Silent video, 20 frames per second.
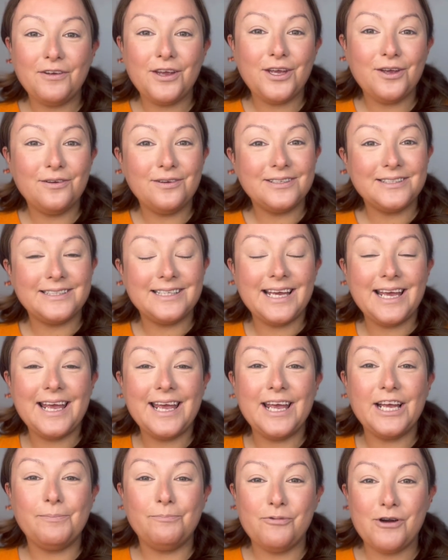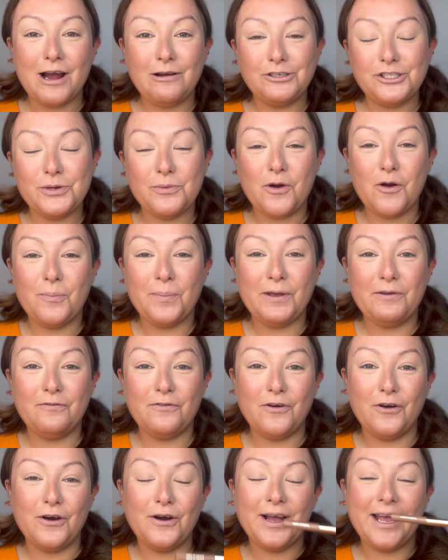used the brow duo
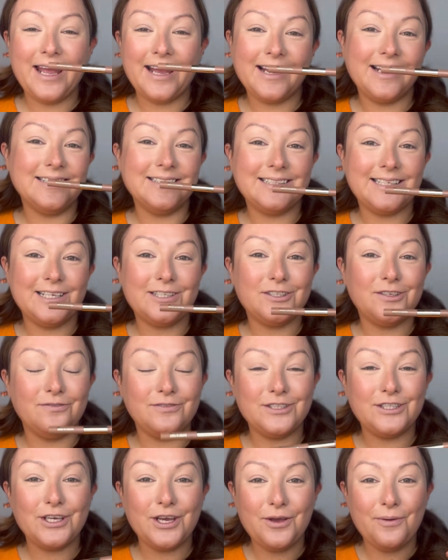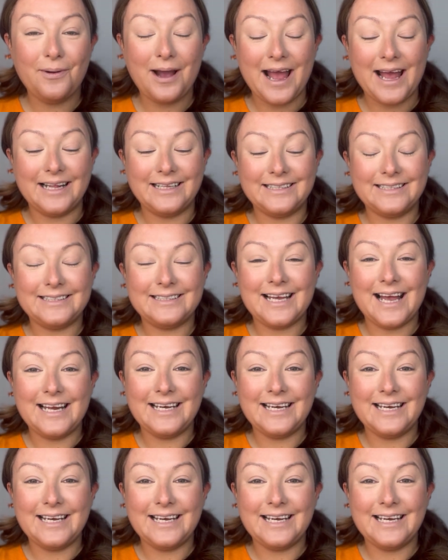before, it consists of two ends,